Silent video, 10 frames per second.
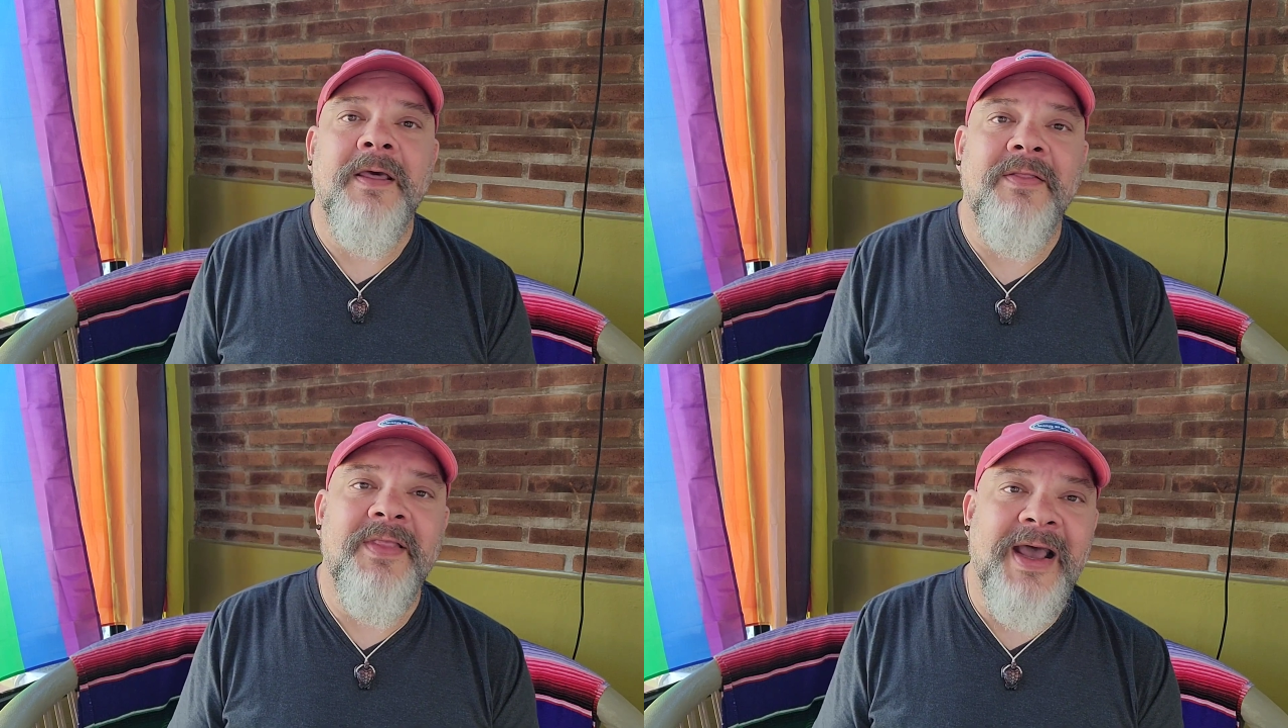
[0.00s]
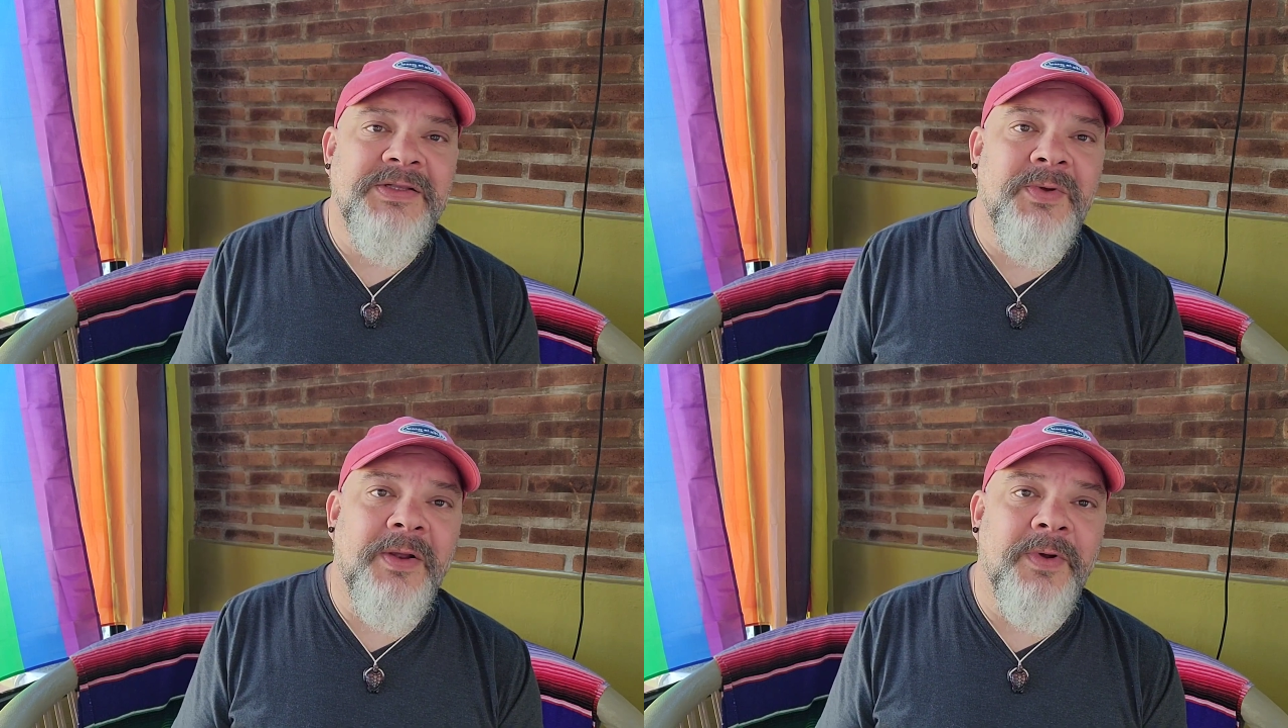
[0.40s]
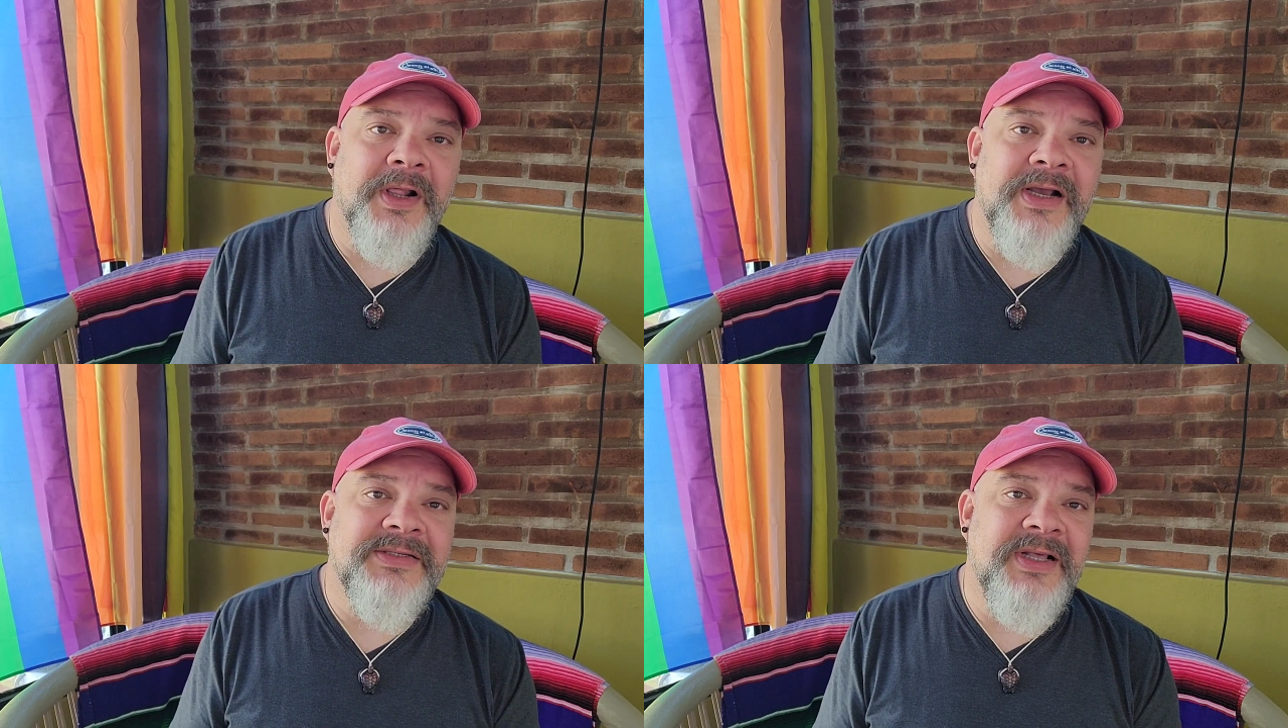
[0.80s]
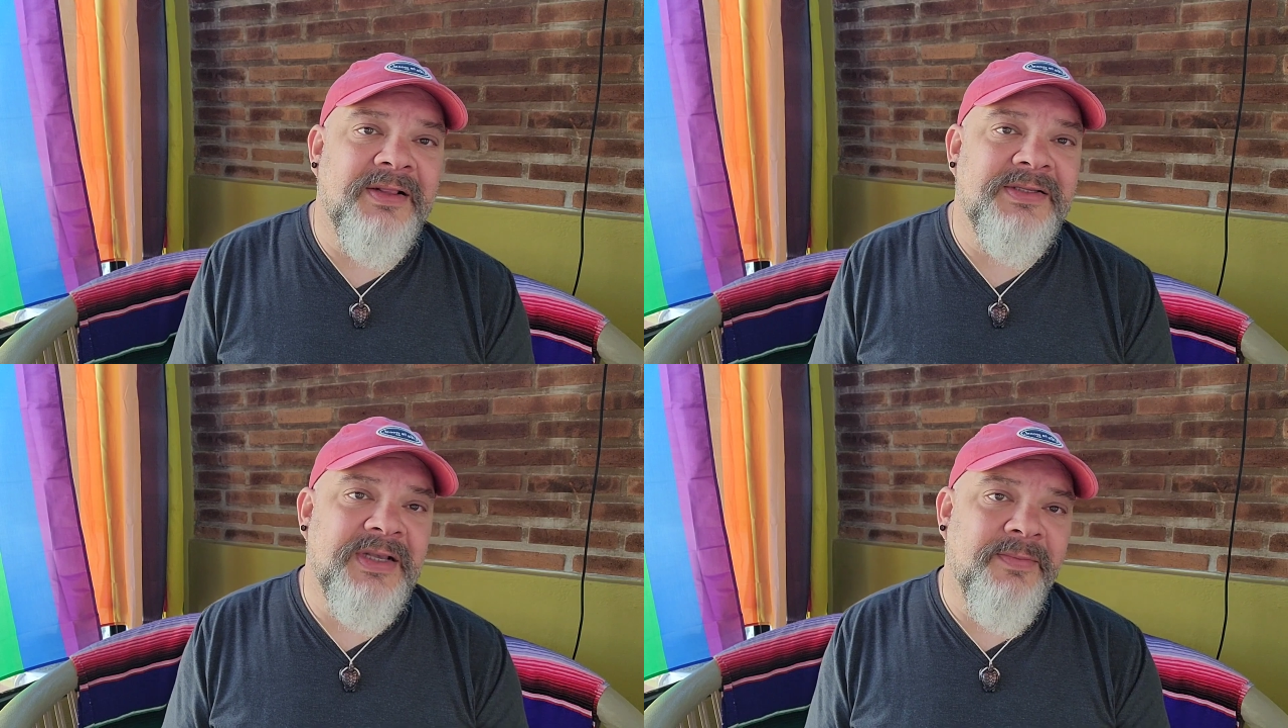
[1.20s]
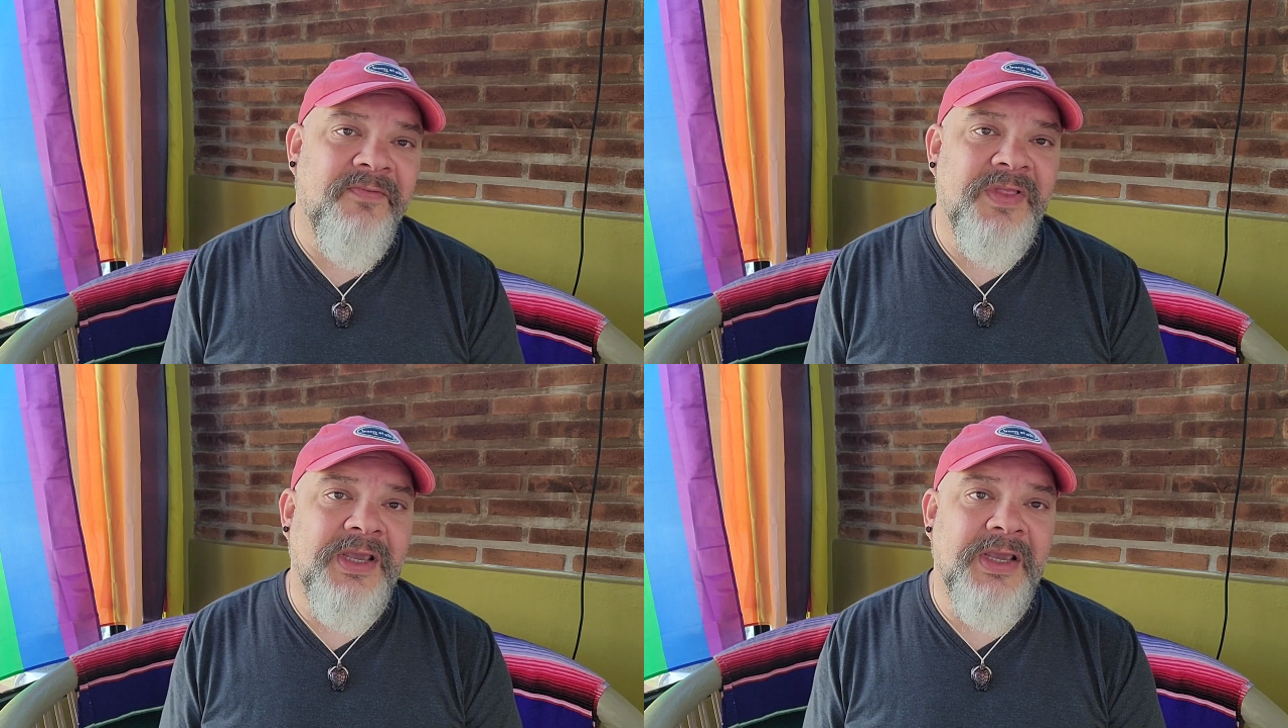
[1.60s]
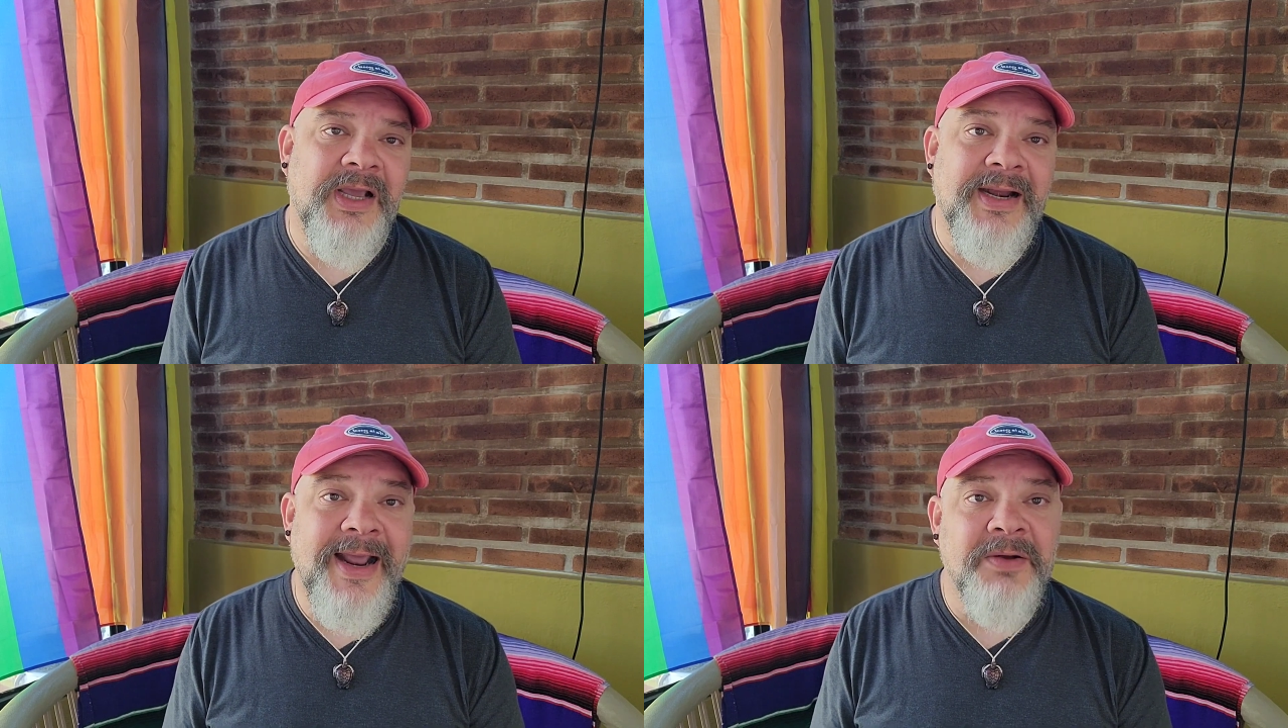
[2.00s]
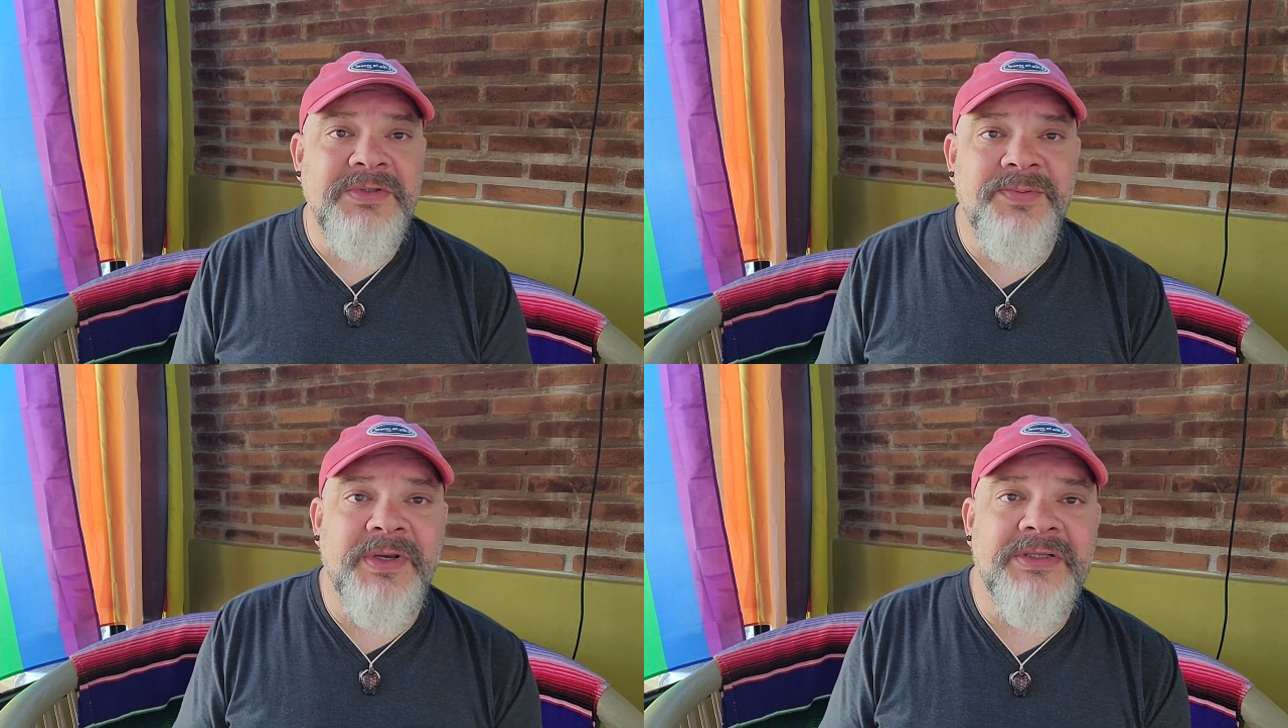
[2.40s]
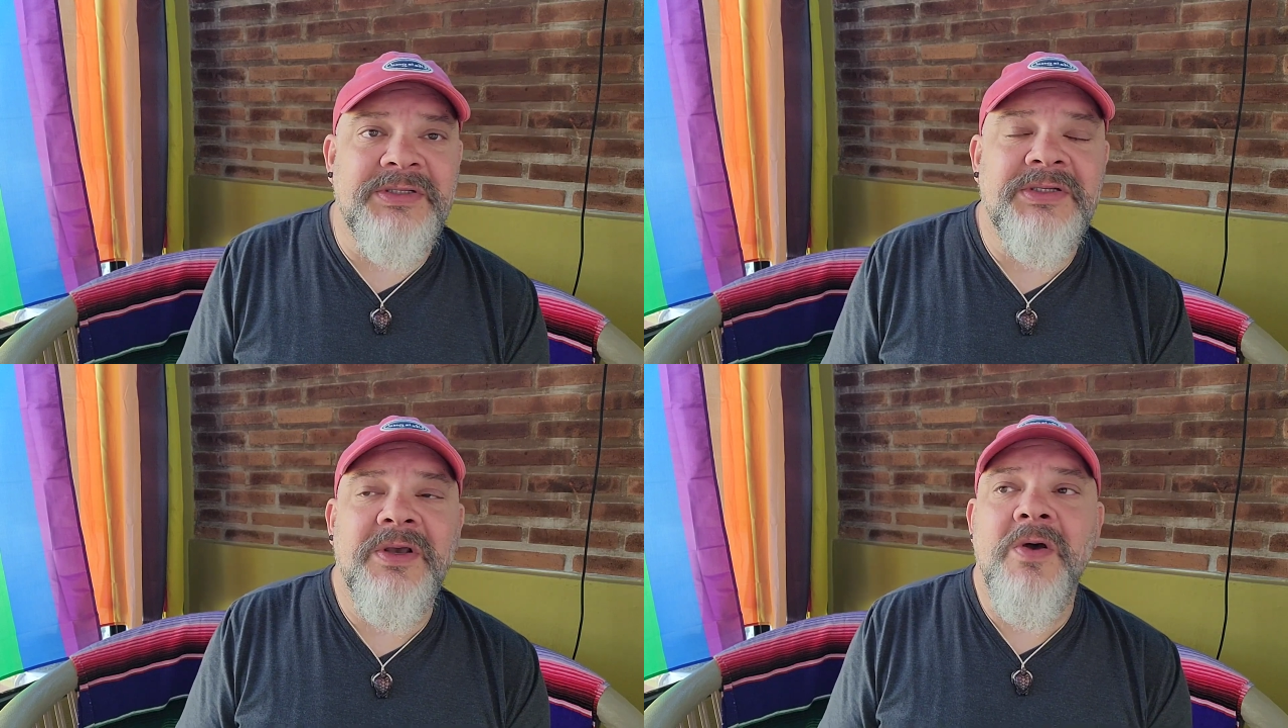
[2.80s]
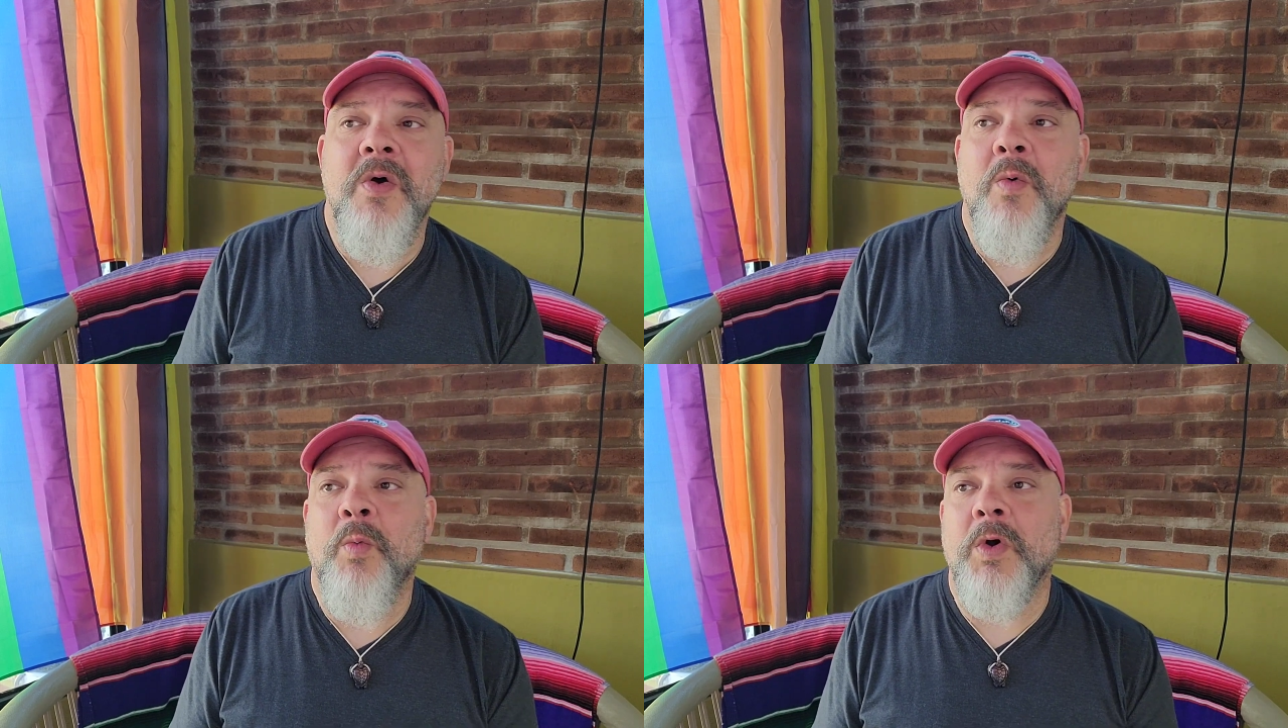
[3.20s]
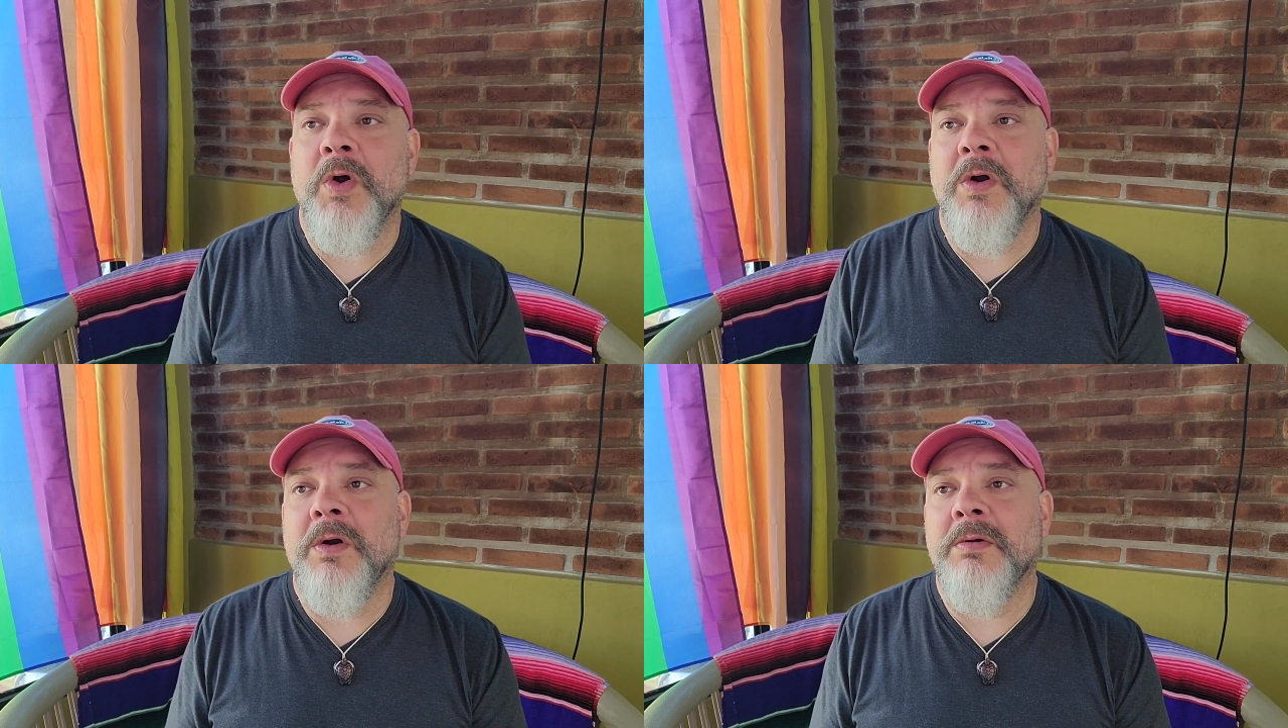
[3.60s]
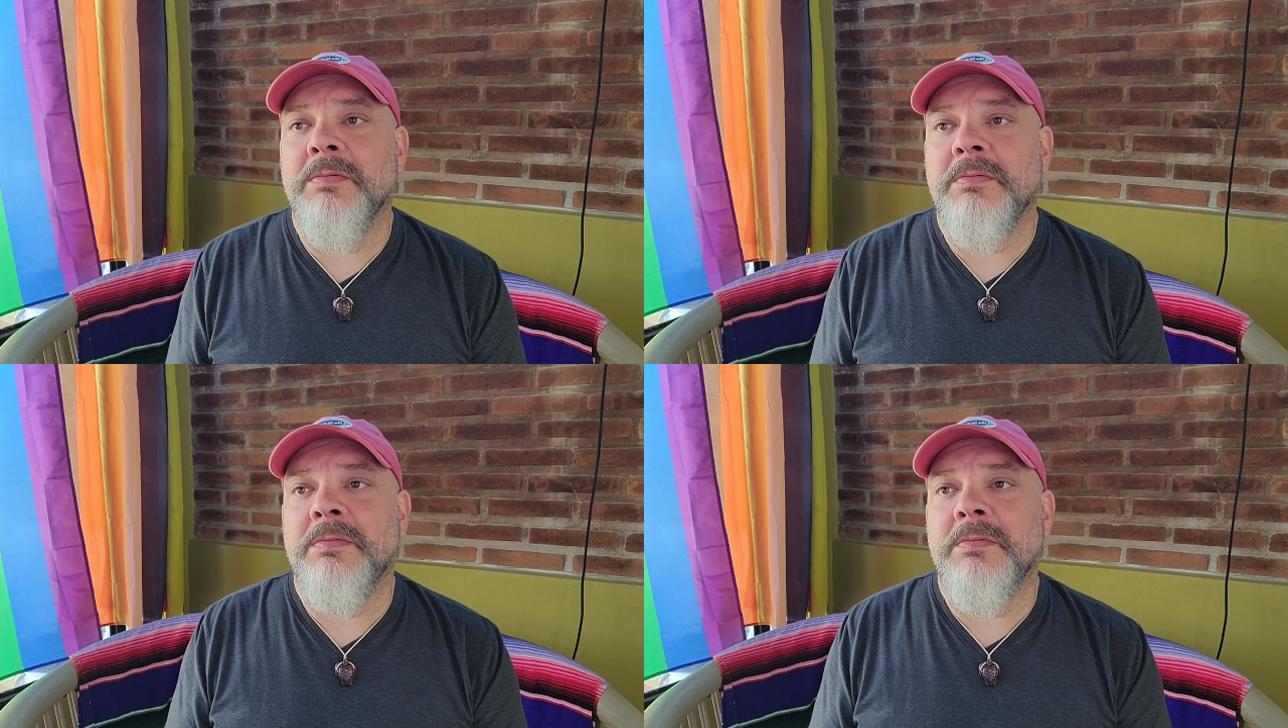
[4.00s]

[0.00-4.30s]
And that's when I realized that some of the announcements were